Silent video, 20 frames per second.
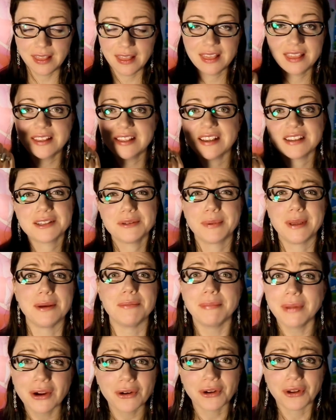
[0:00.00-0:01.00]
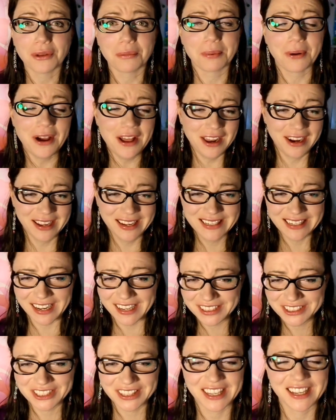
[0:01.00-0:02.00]
this has to be a miracle product
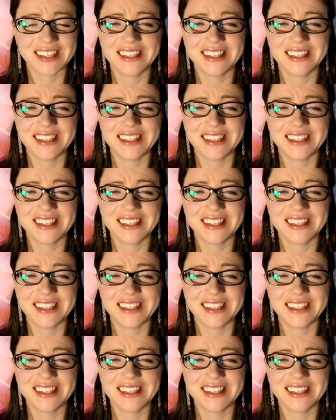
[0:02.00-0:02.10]
actually.